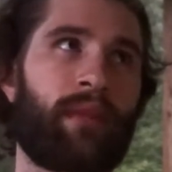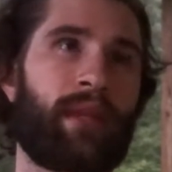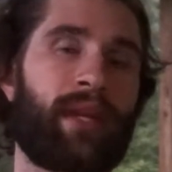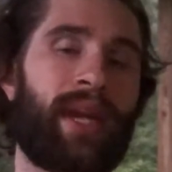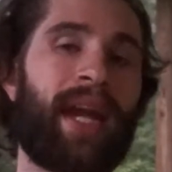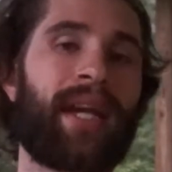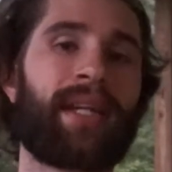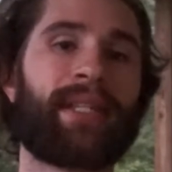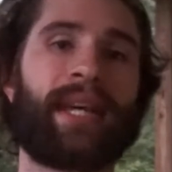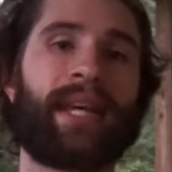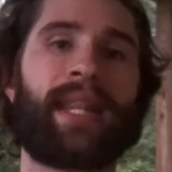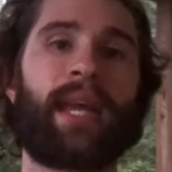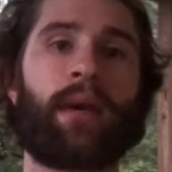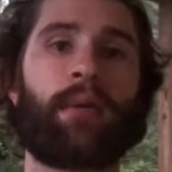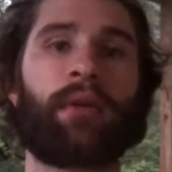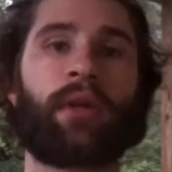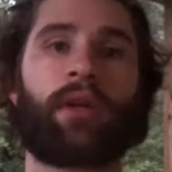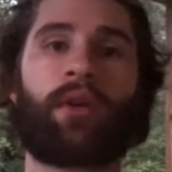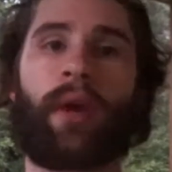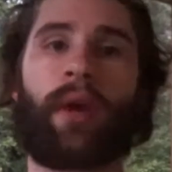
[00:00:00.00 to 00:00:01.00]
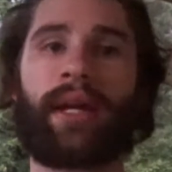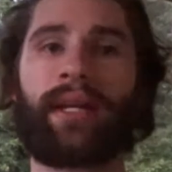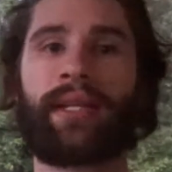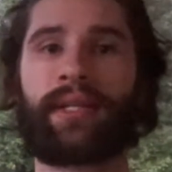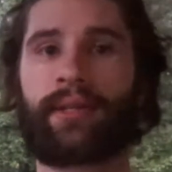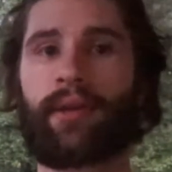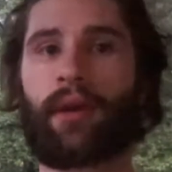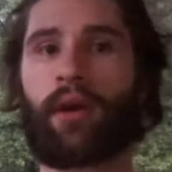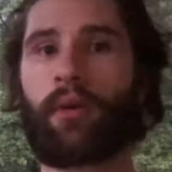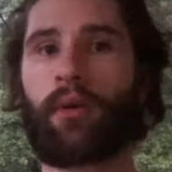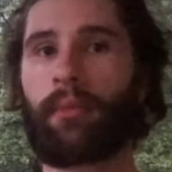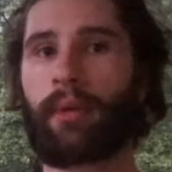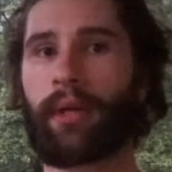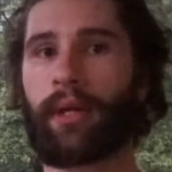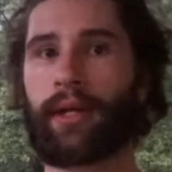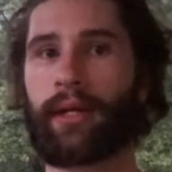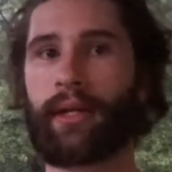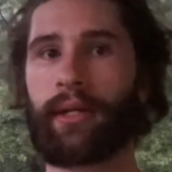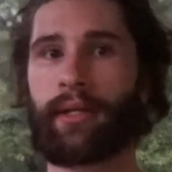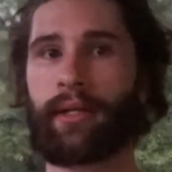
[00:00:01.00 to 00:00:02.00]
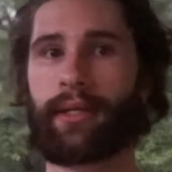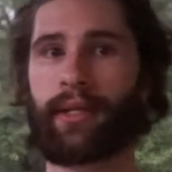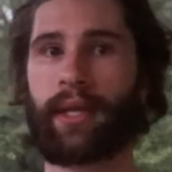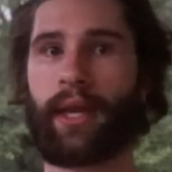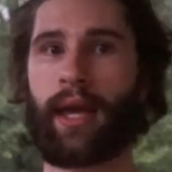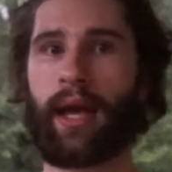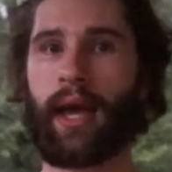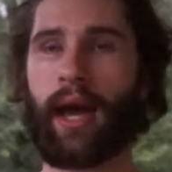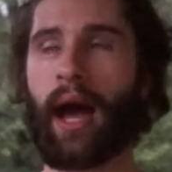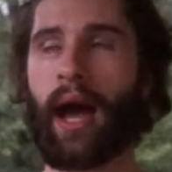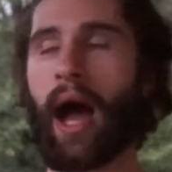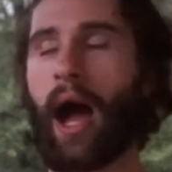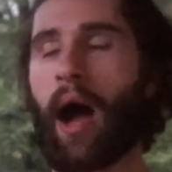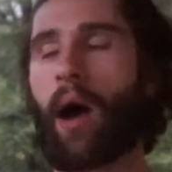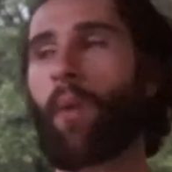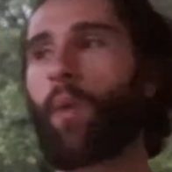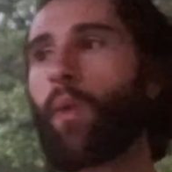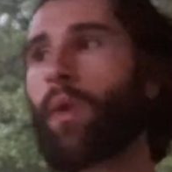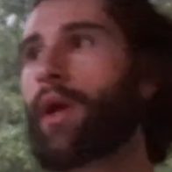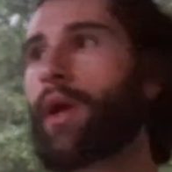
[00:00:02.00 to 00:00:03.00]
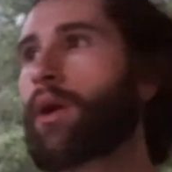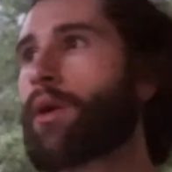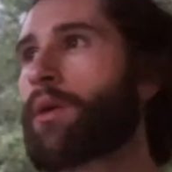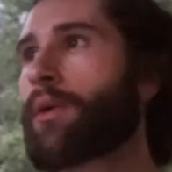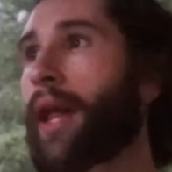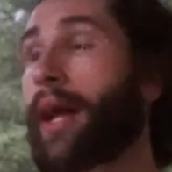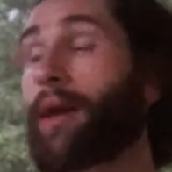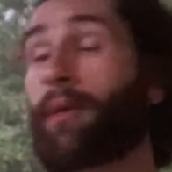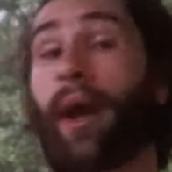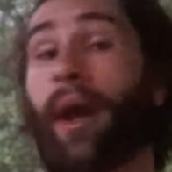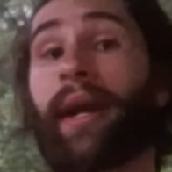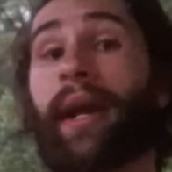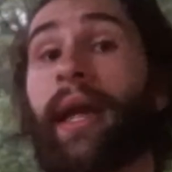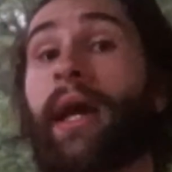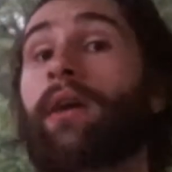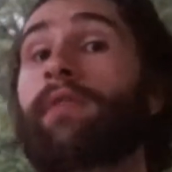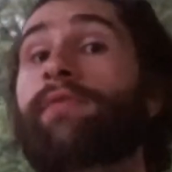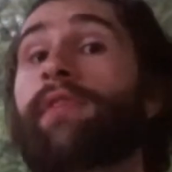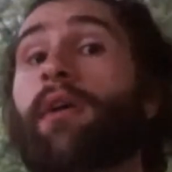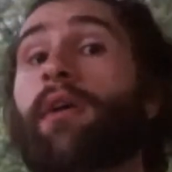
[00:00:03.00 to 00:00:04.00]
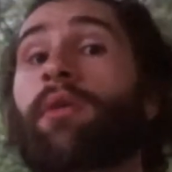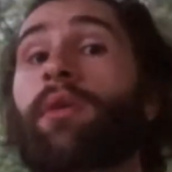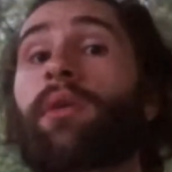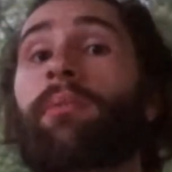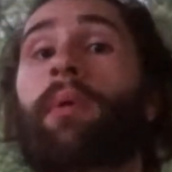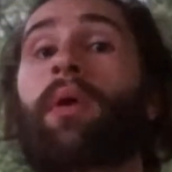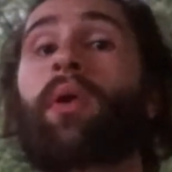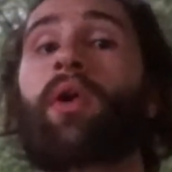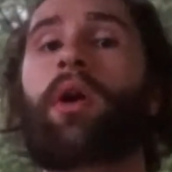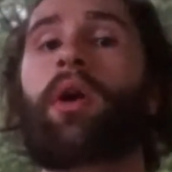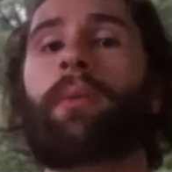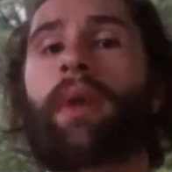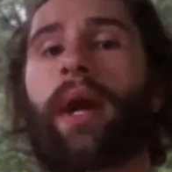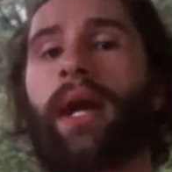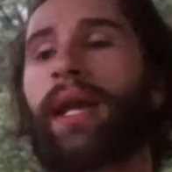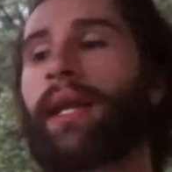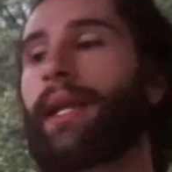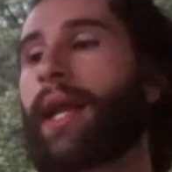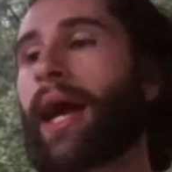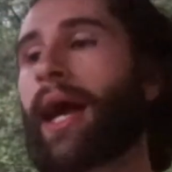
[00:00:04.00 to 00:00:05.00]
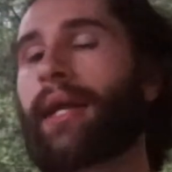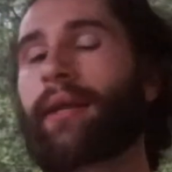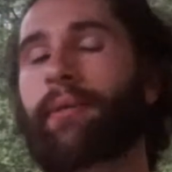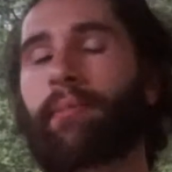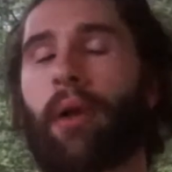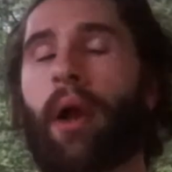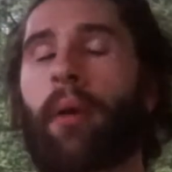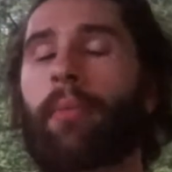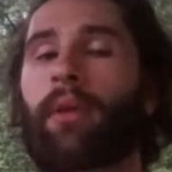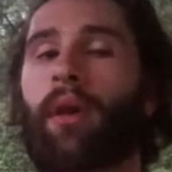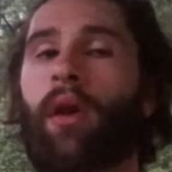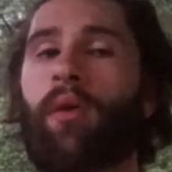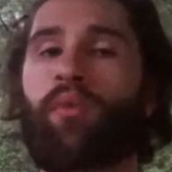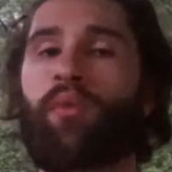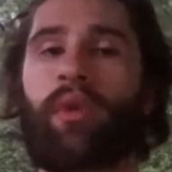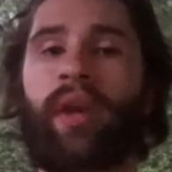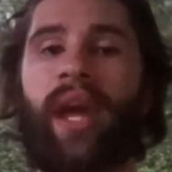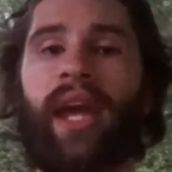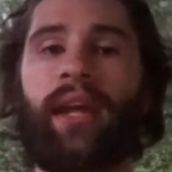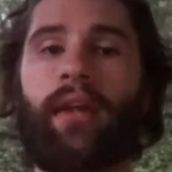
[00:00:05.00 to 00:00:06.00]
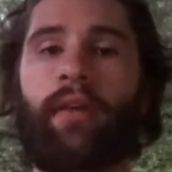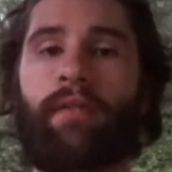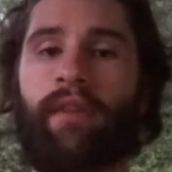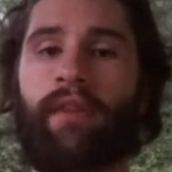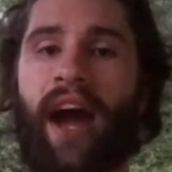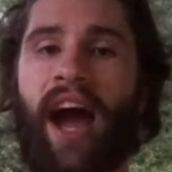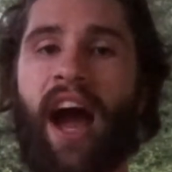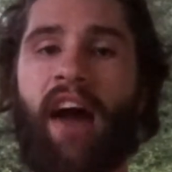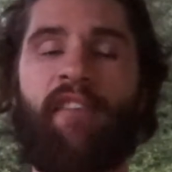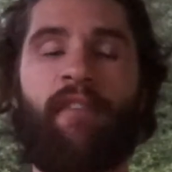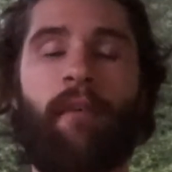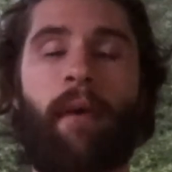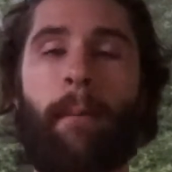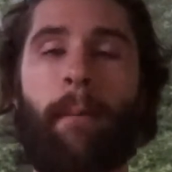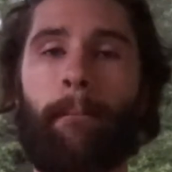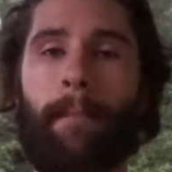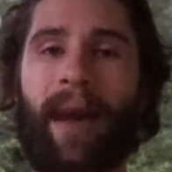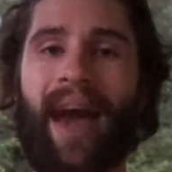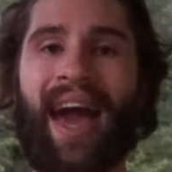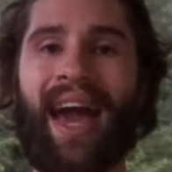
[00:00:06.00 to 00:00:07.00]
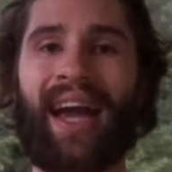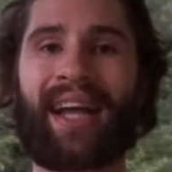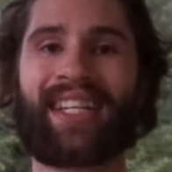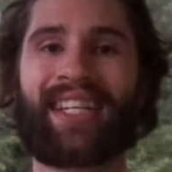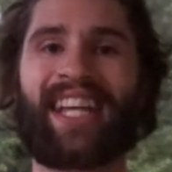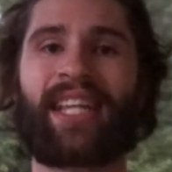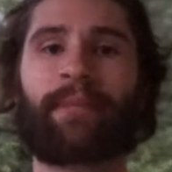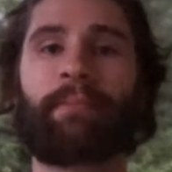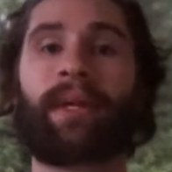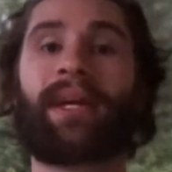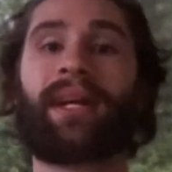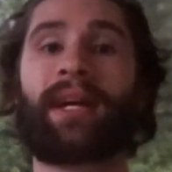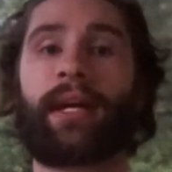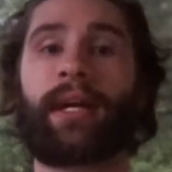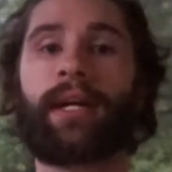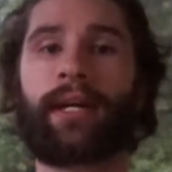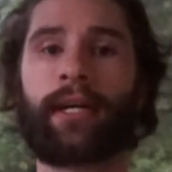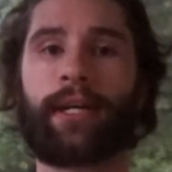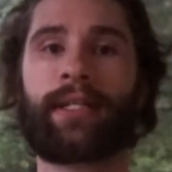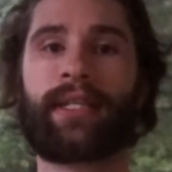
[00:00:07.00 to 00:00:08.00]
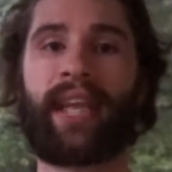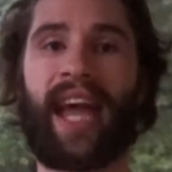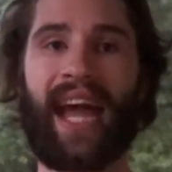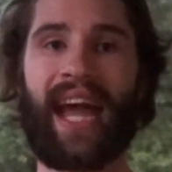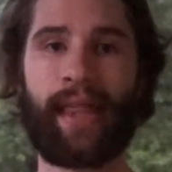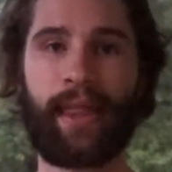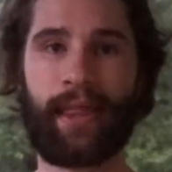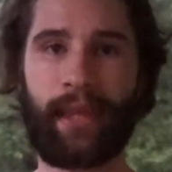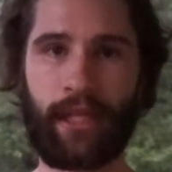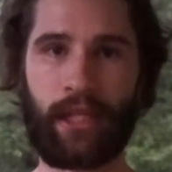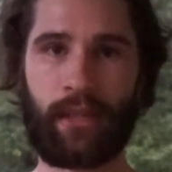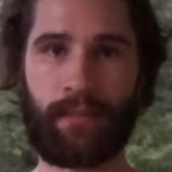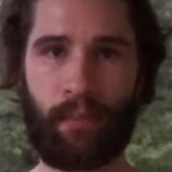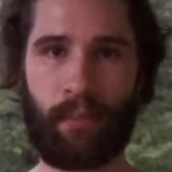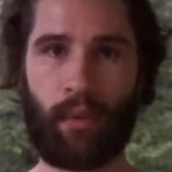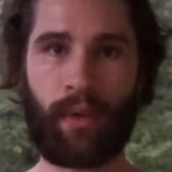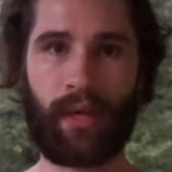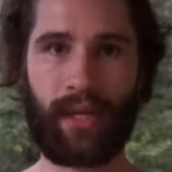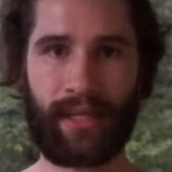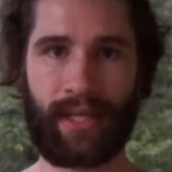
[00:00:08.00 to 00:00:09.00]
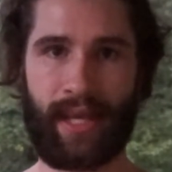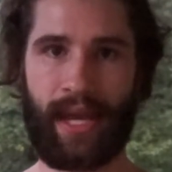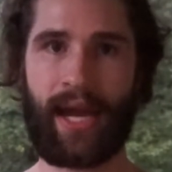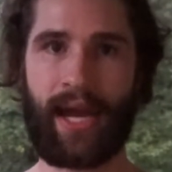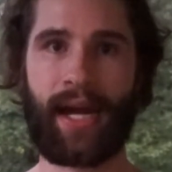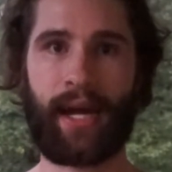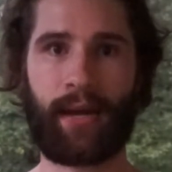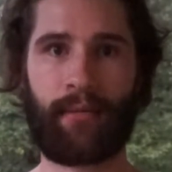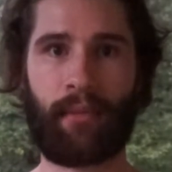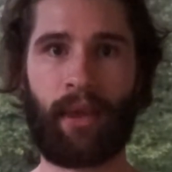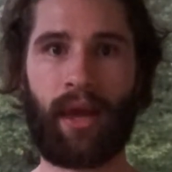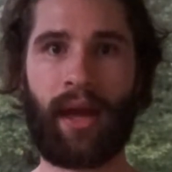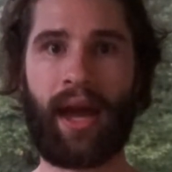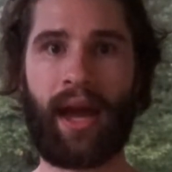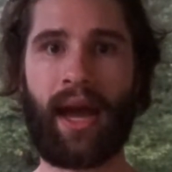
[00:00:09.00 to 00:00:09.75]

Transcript: kind of take that with a grain of salt, because I will, like right now, if I were to bulk up, I'd probably go 185 max. That's because at this point in time,